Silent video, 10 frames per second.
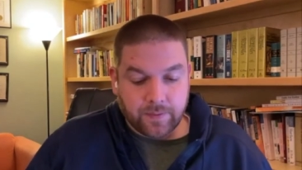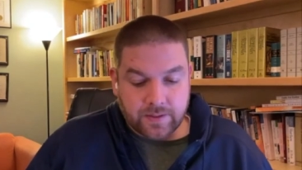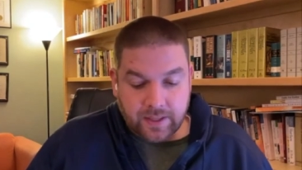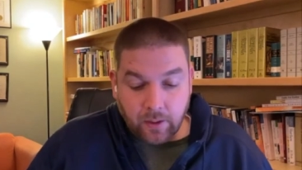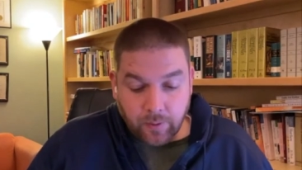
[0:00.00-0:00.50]

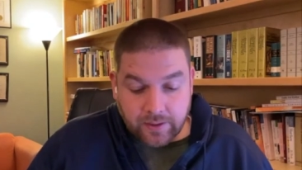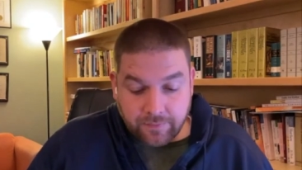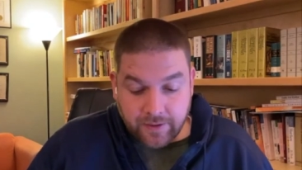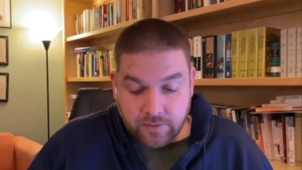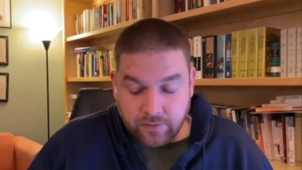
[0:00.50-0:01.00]
Celebrate the
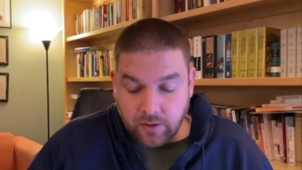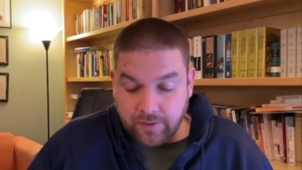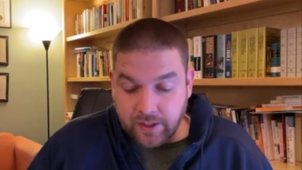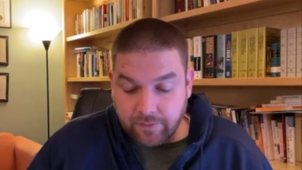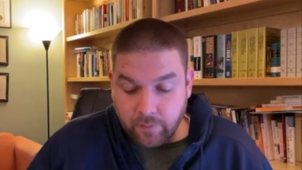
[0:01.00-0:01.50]
festival of
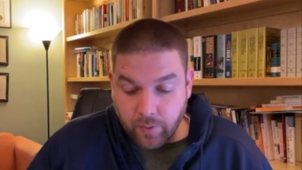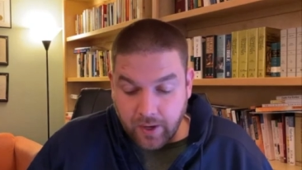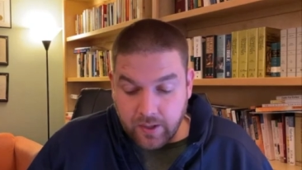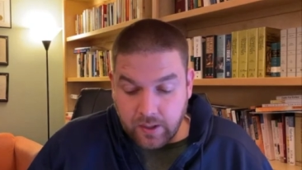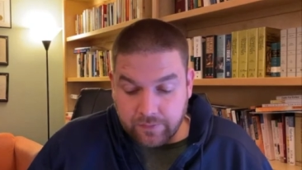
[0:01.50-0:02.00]
unleavened
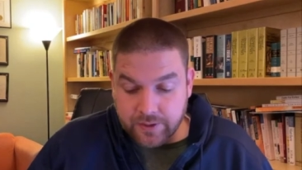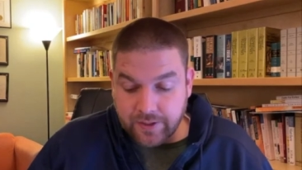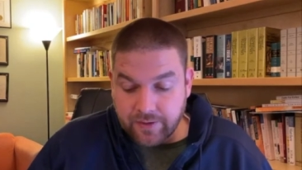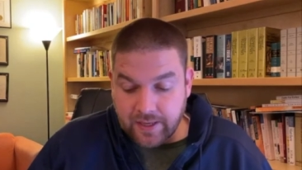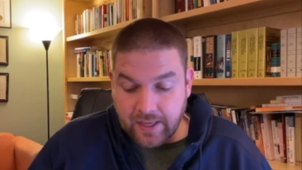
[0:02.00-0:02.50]
bread. For
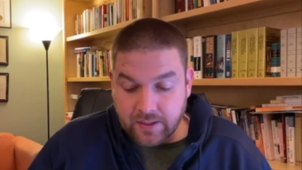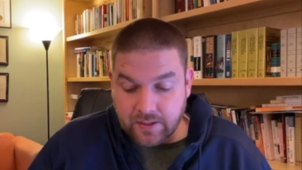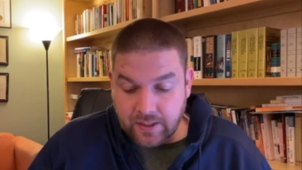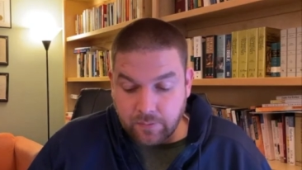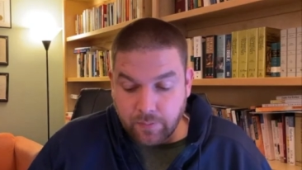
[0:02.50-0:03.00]
seven
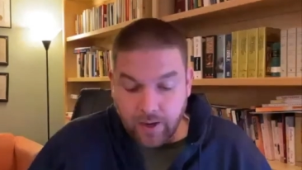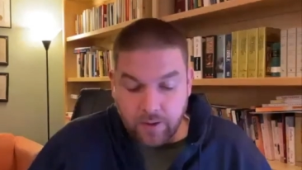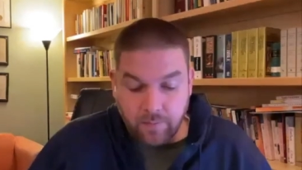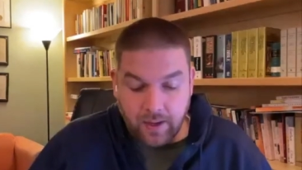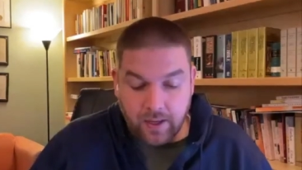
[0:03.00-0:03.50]
days, eat
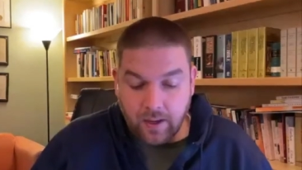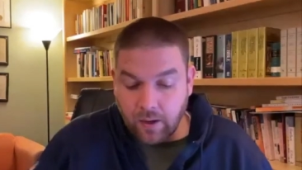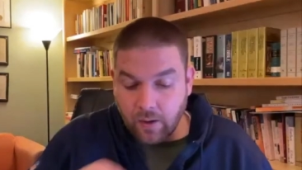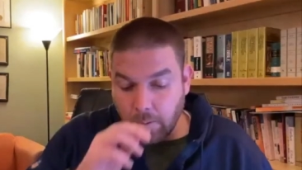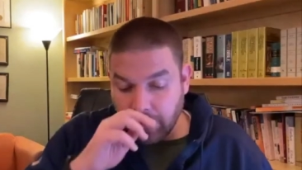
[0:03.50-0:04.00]
bread made
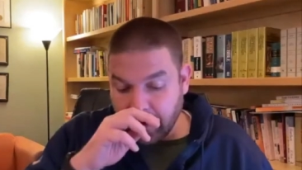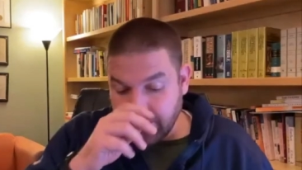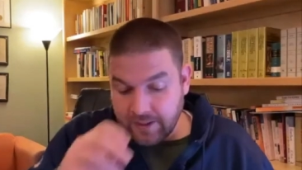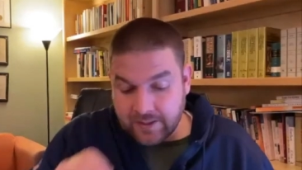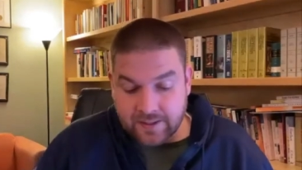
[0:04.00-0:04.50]

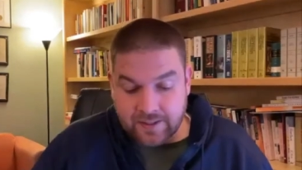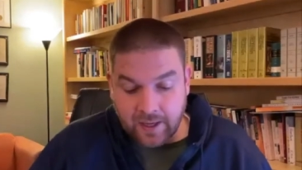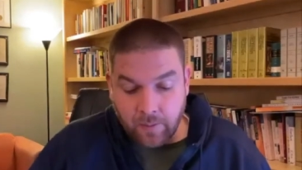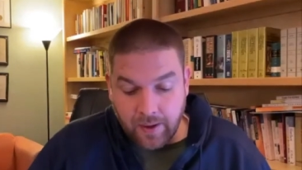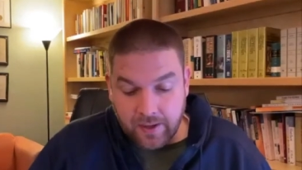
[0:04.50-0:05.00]
without yeast, as I
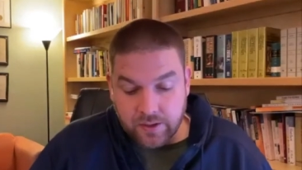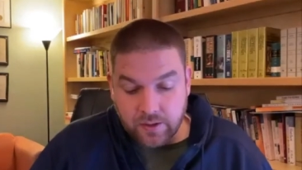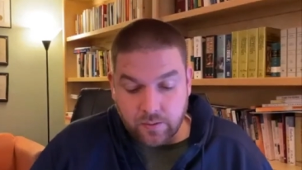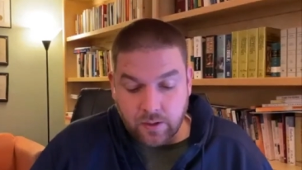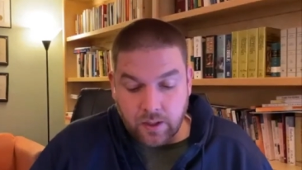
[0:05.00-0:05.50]
commanded
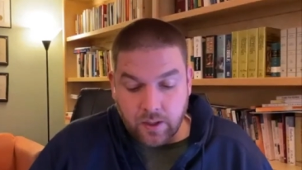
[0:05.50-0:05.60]
you.